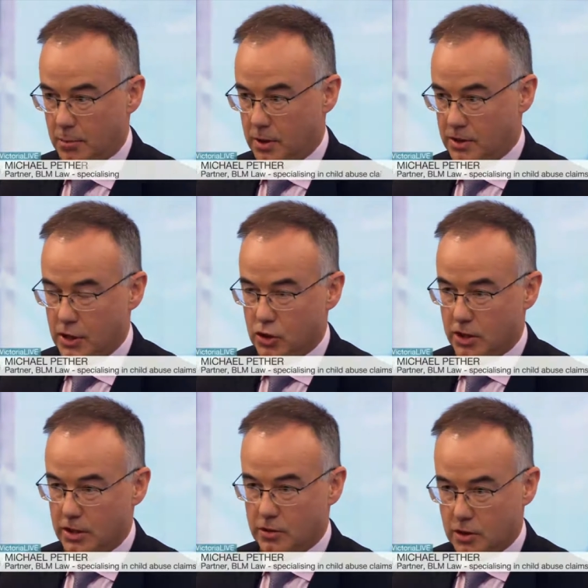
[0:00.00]
But
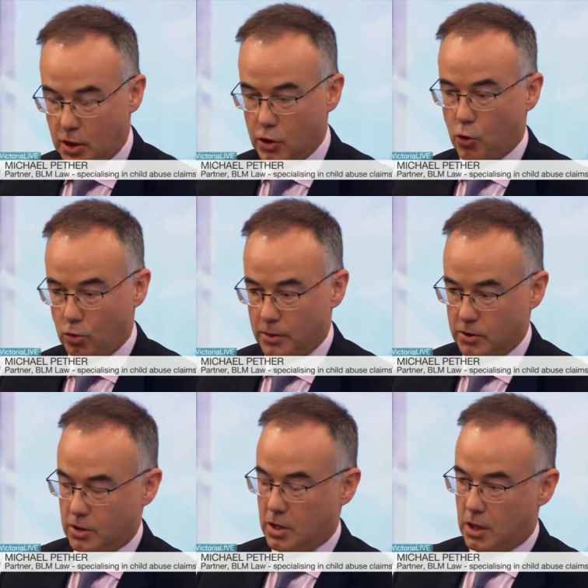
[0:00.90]
essentially, there's an
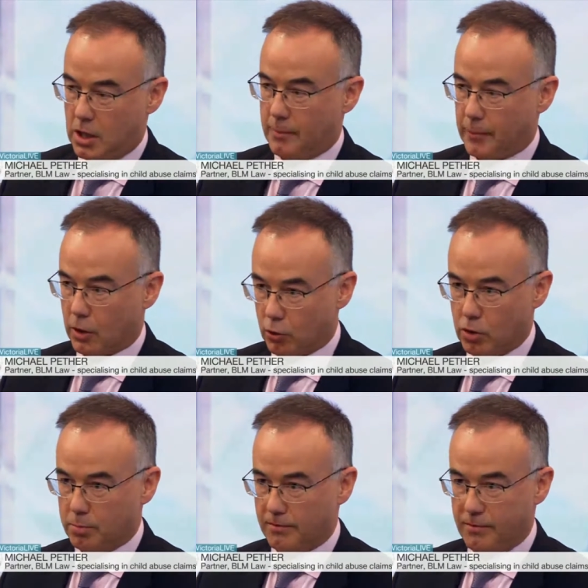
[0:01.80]
enormous um,
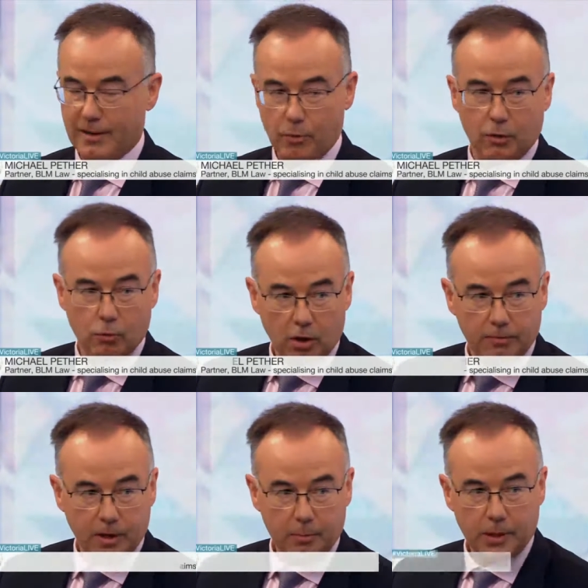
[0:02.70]
group of very well
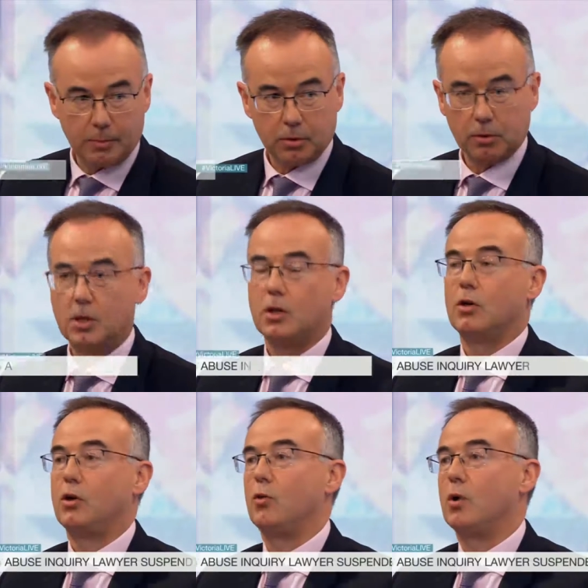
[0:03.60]
qualified people mm.
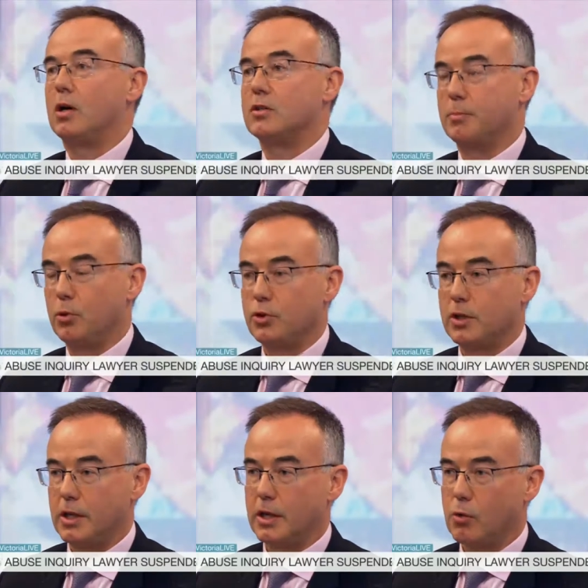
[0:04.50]
who are
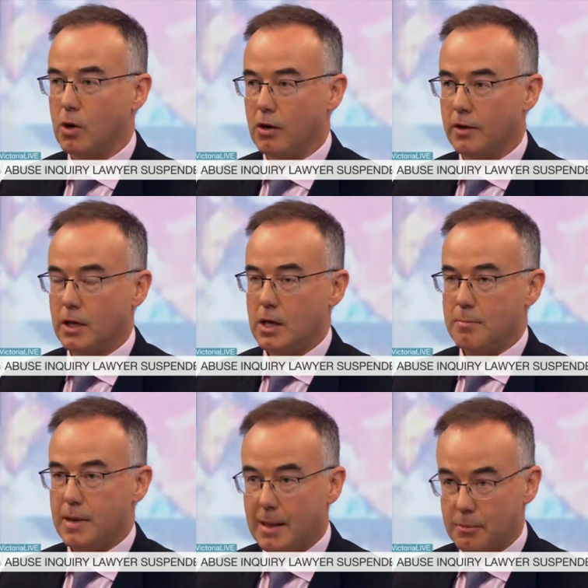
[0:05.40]
supporting the inquiry.
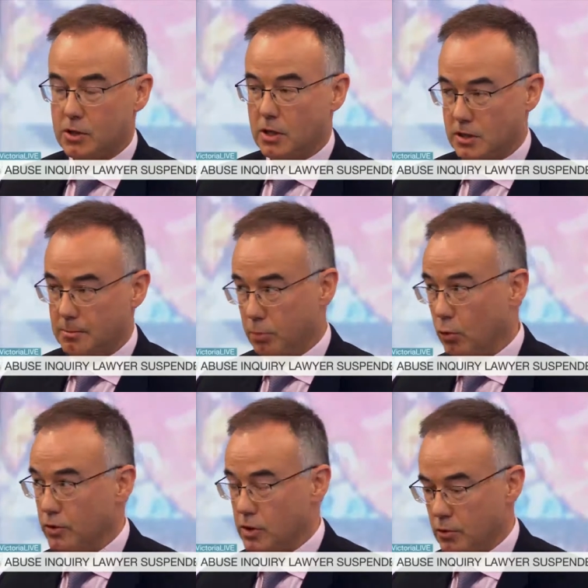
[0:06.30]
Ben Emmerson is
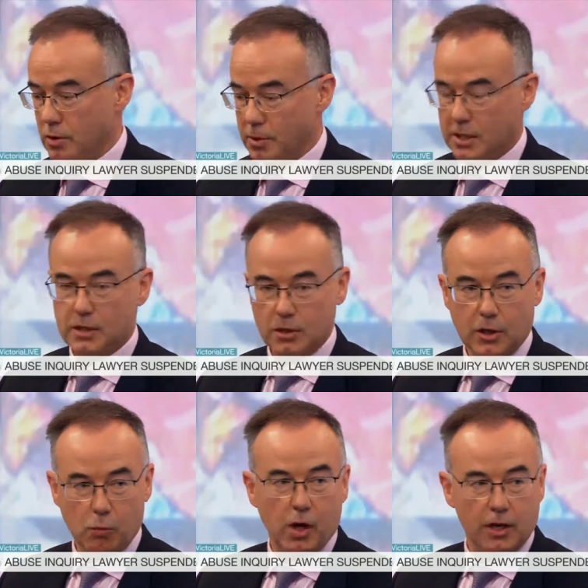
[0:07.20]
important to it, but he's
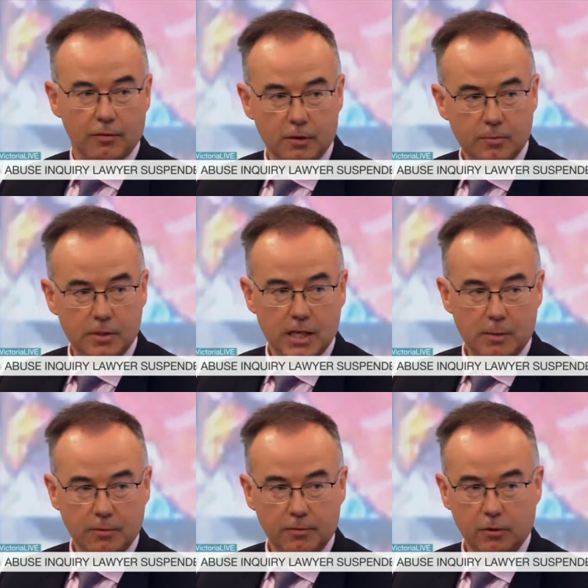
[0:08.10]
only one of a
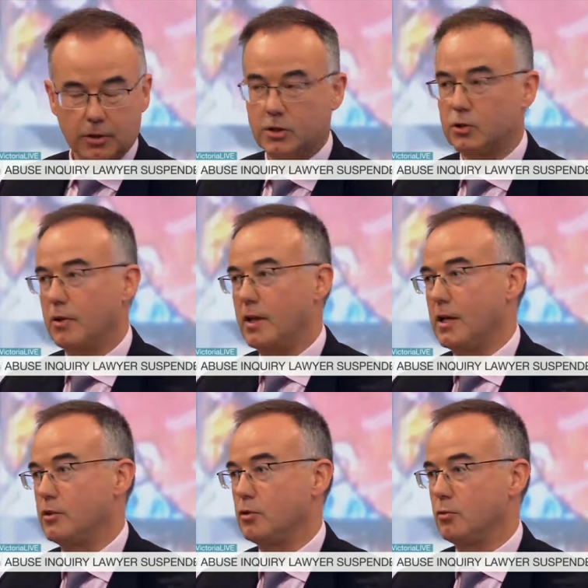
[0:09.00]
team of lawyers who are
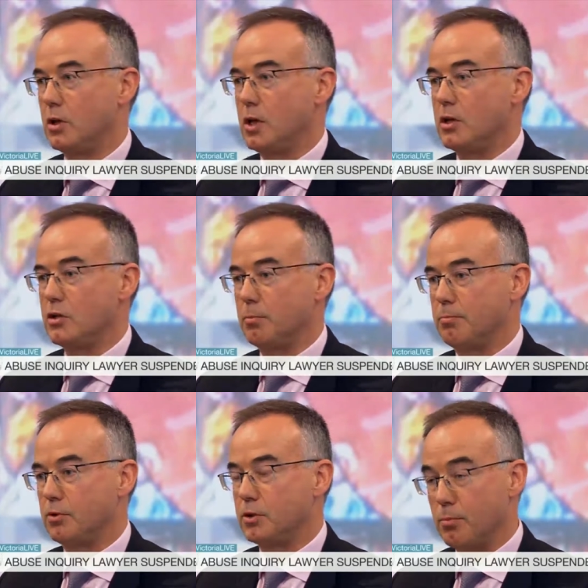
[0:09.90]
there to, to,
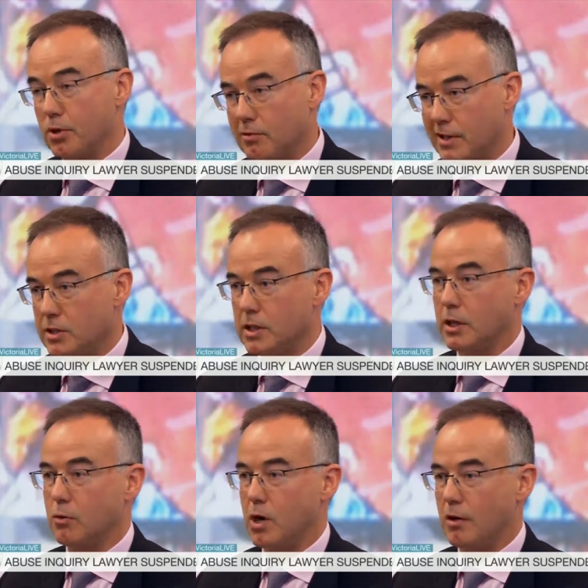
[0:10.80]
to progress the
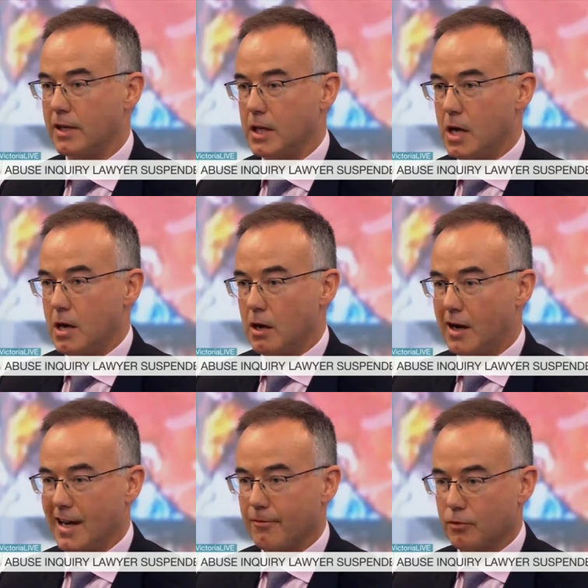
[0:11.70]
inquiry.
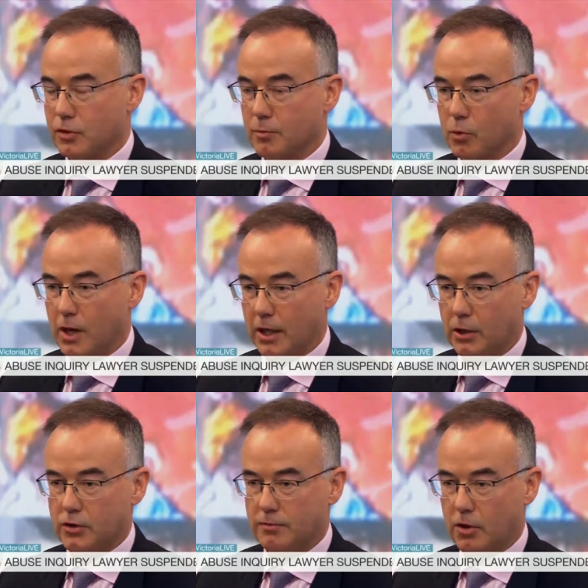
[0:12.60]
I have some quite
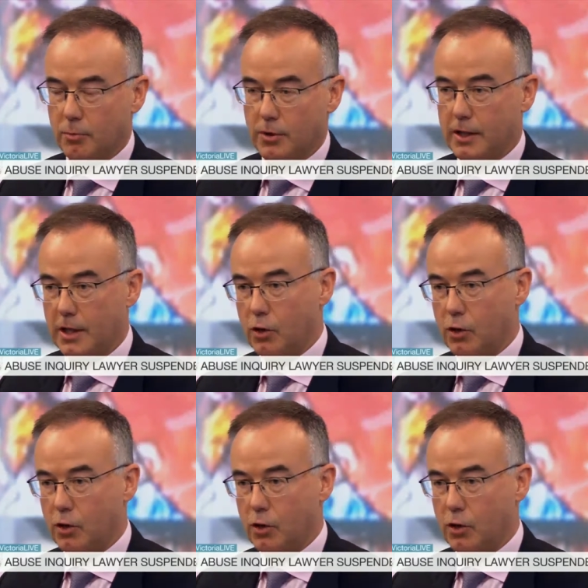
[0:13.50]
close involvement in the